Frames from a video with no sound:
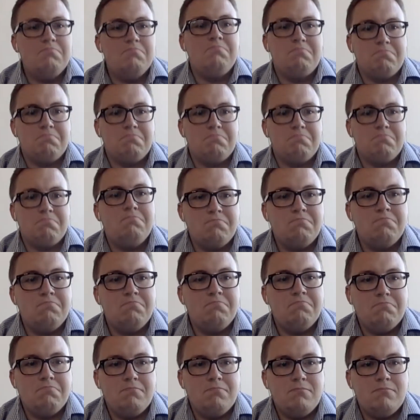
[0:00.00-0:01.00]
yeah.
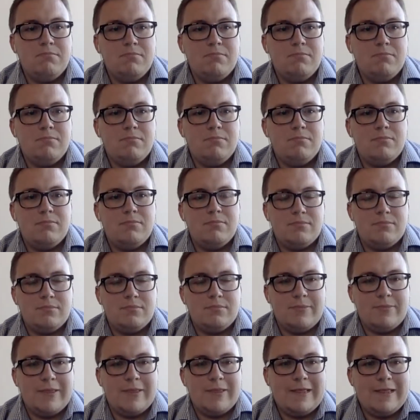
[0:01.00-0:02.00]
And I think just to
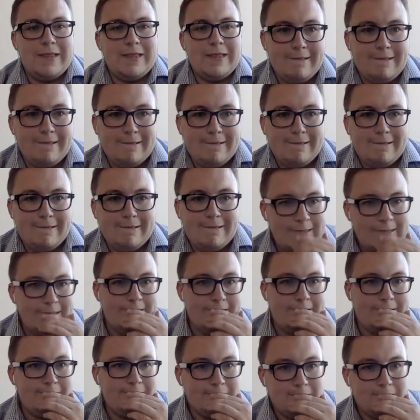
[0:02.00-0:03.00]
add on to what you said, it's
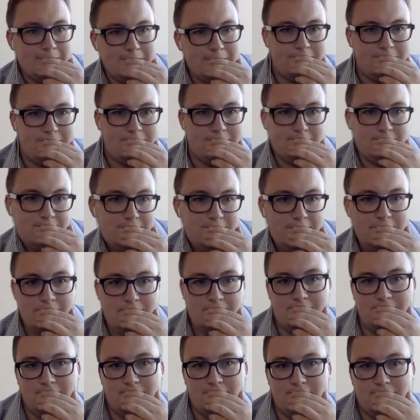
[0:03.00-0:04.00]
also important
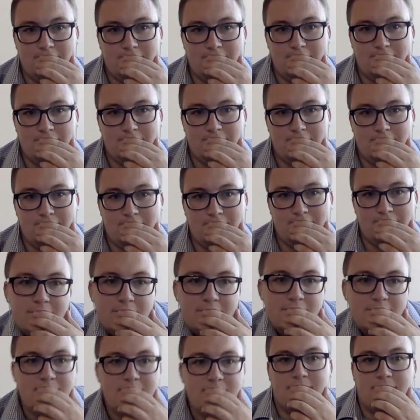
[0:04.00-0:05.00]
to,
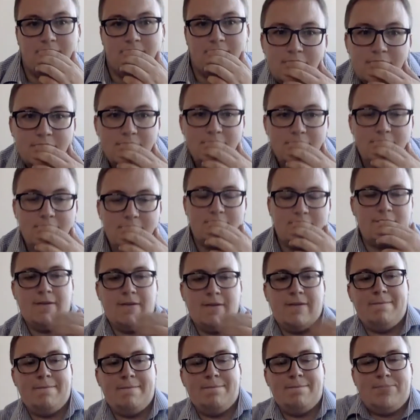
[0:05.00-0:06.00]
like you said, like
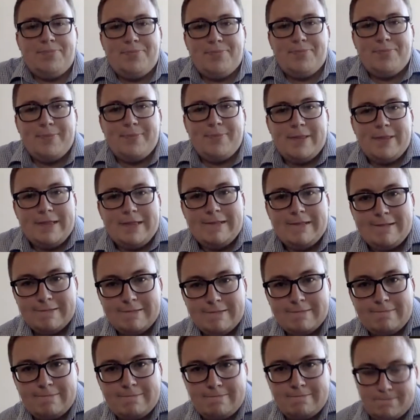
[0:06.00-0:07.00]
talk about it if
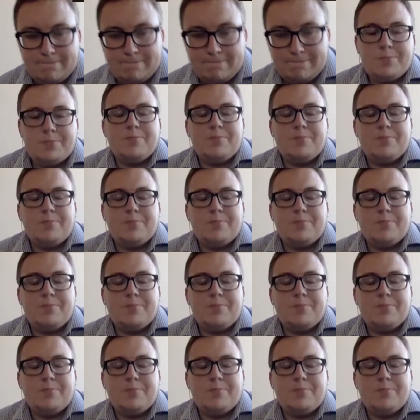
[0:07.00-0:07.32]
things don't work